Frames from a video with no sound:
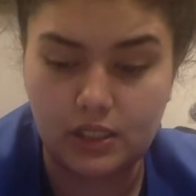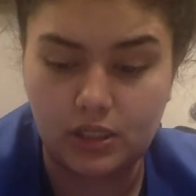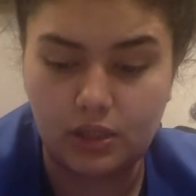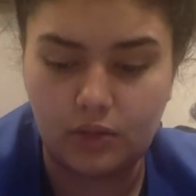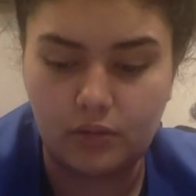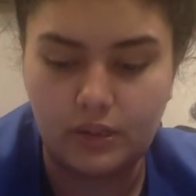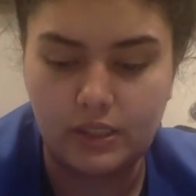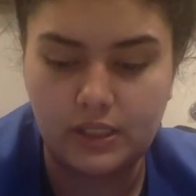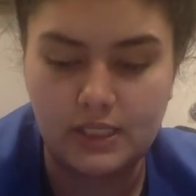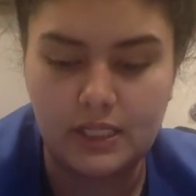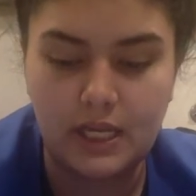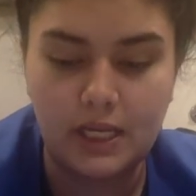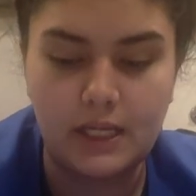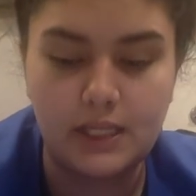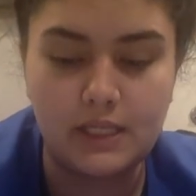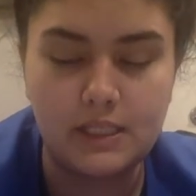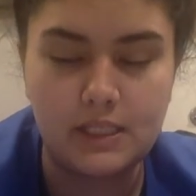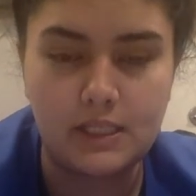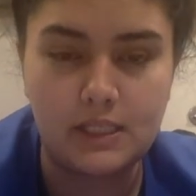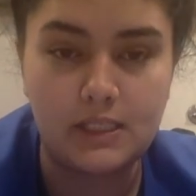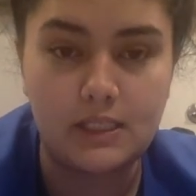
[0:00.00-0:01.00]
know, because that
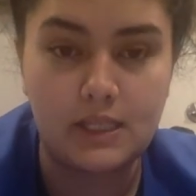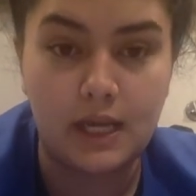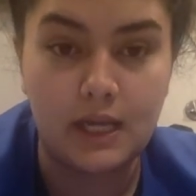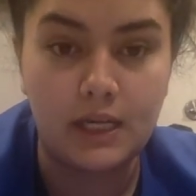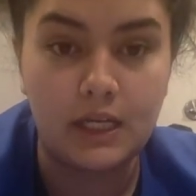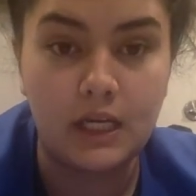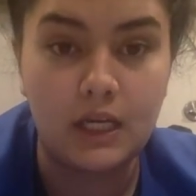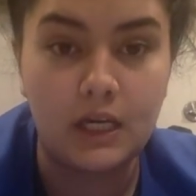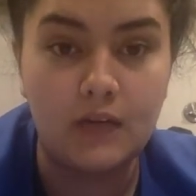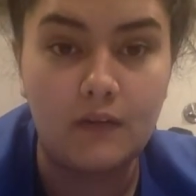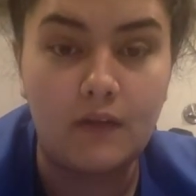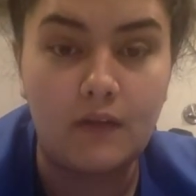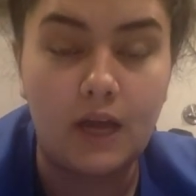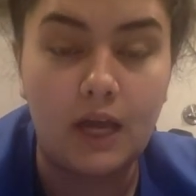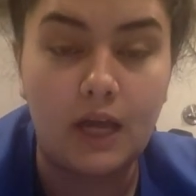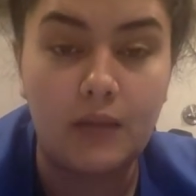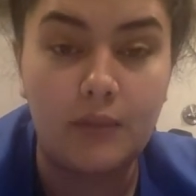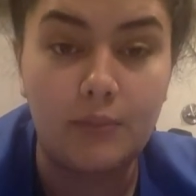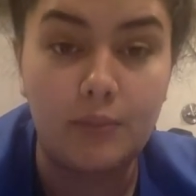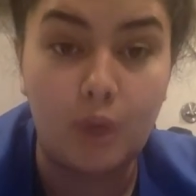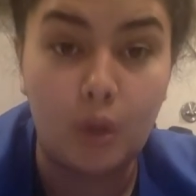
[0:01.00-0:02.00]
is a sign of
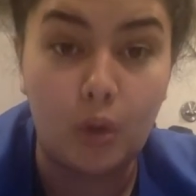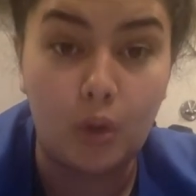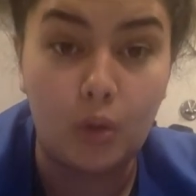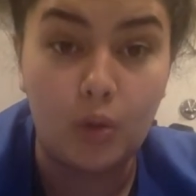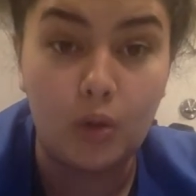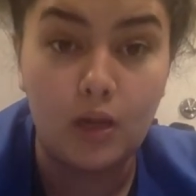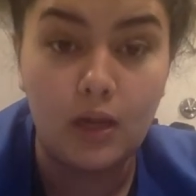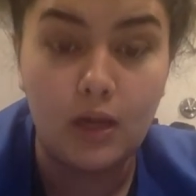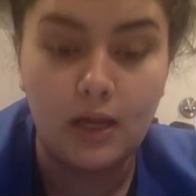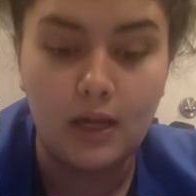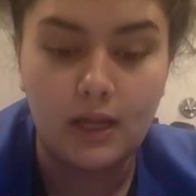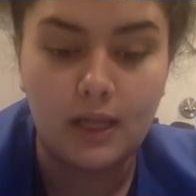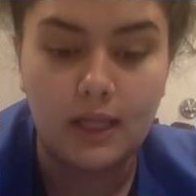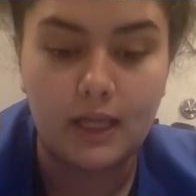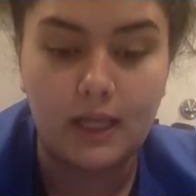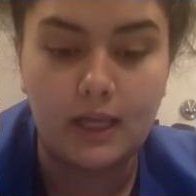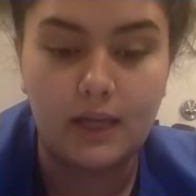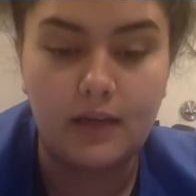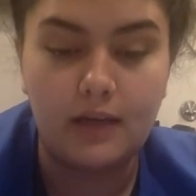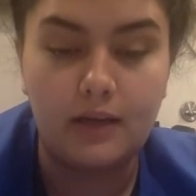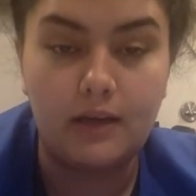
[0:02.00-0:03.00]

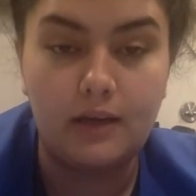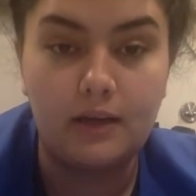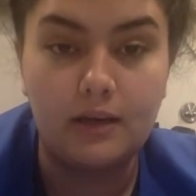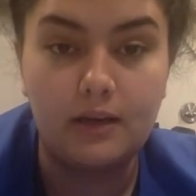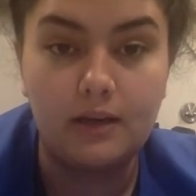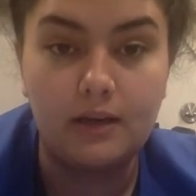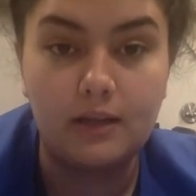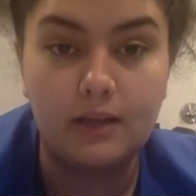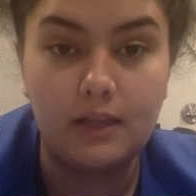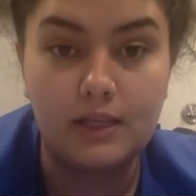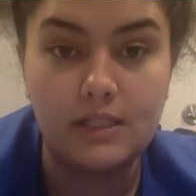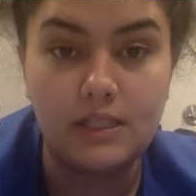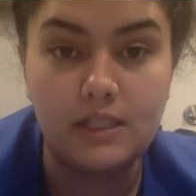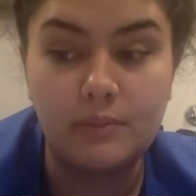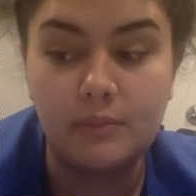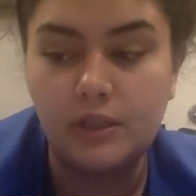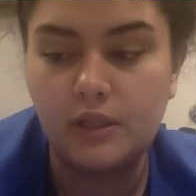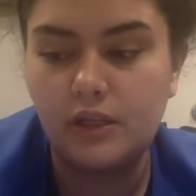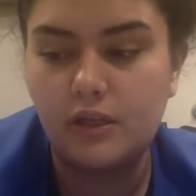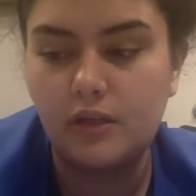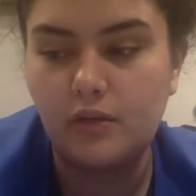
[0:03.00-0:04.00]

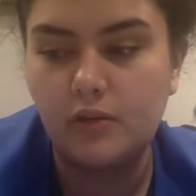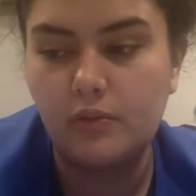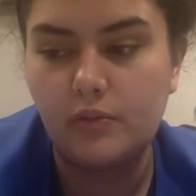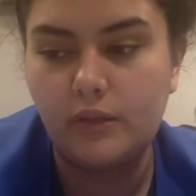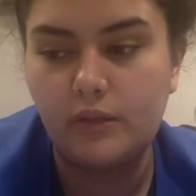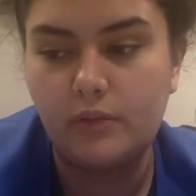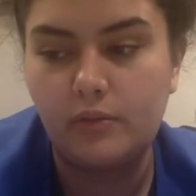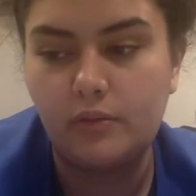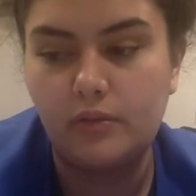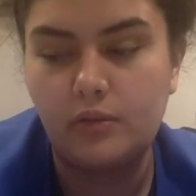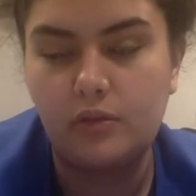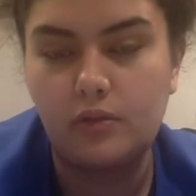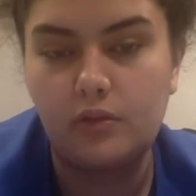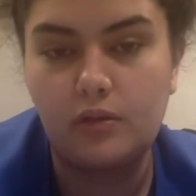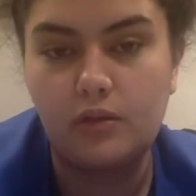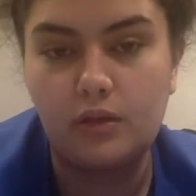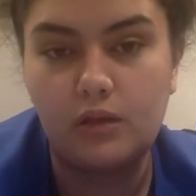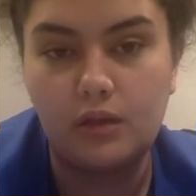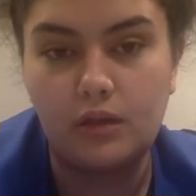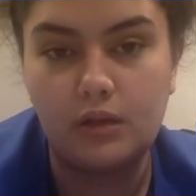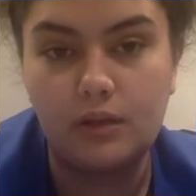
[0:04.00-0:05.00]
hypoglycemia. We will
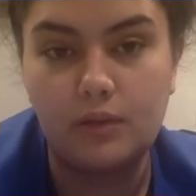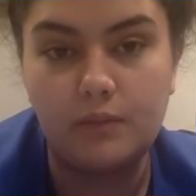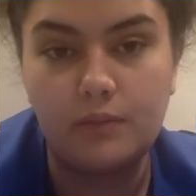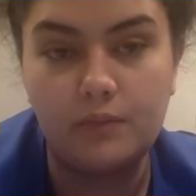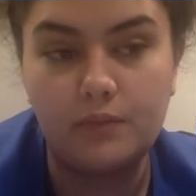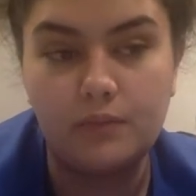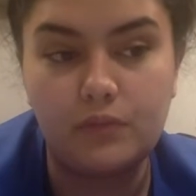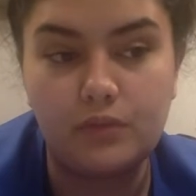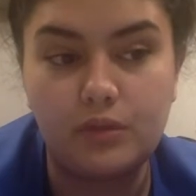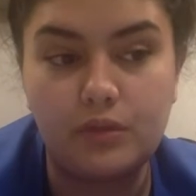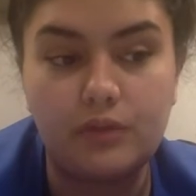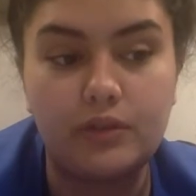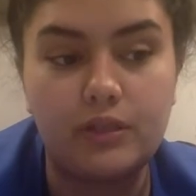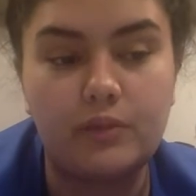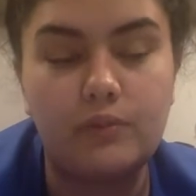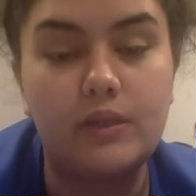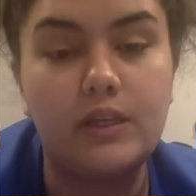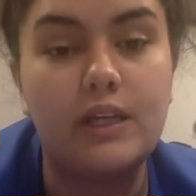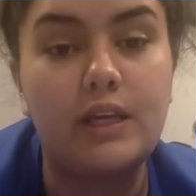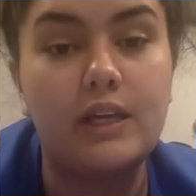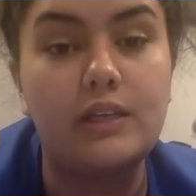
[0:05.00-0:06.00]
do everything
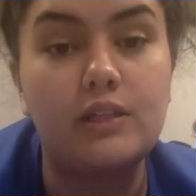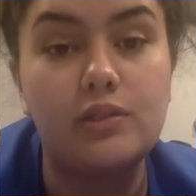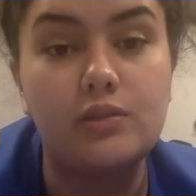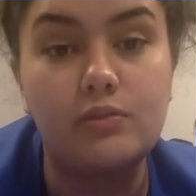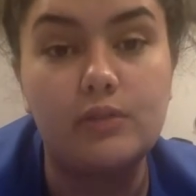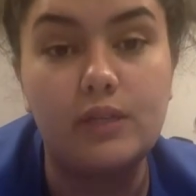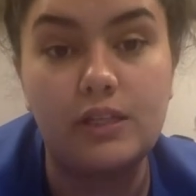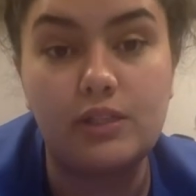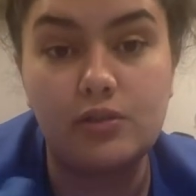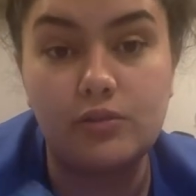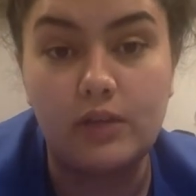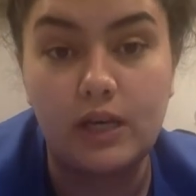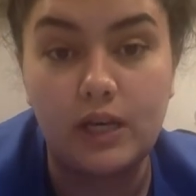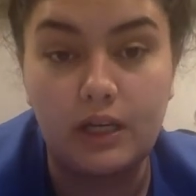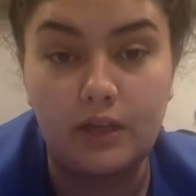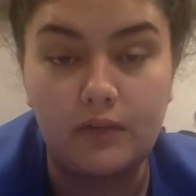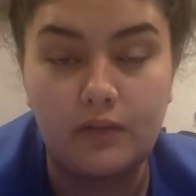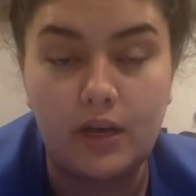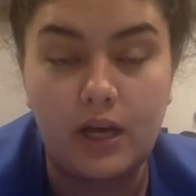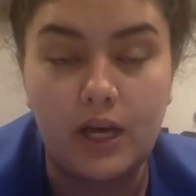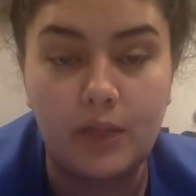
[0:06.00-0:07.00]
we can to get you out
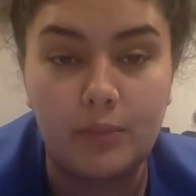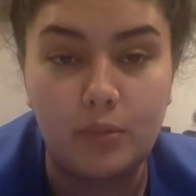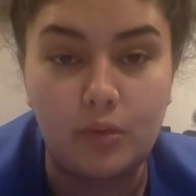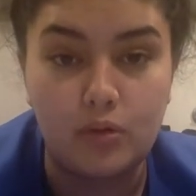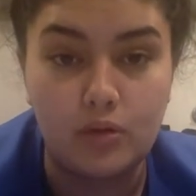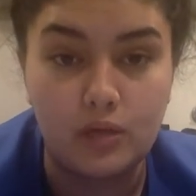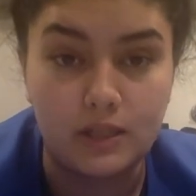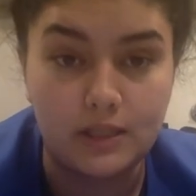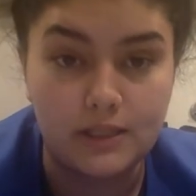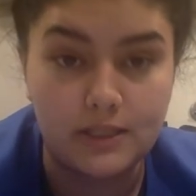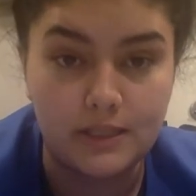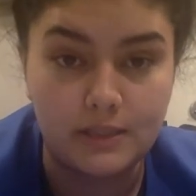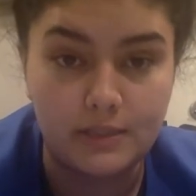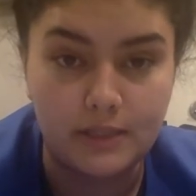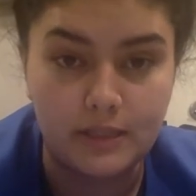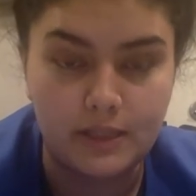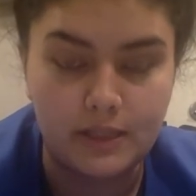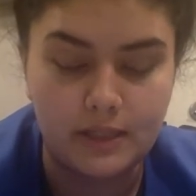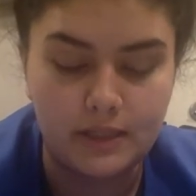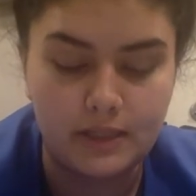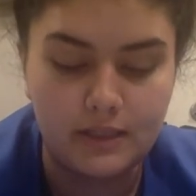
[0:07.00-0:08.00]
of a
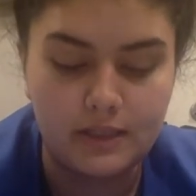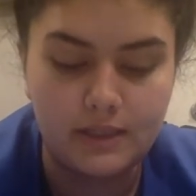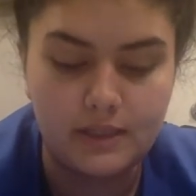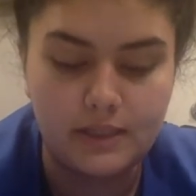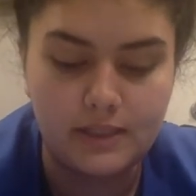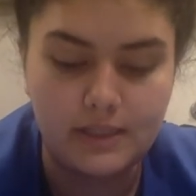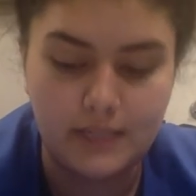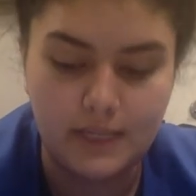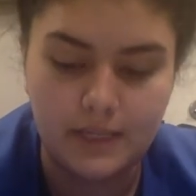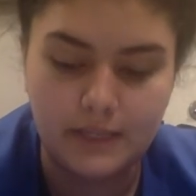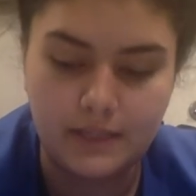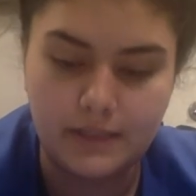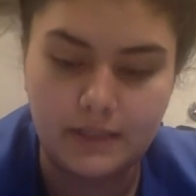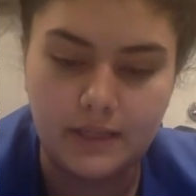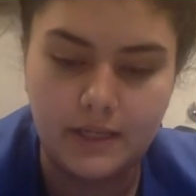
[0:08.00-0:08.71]
hypoglycemic state.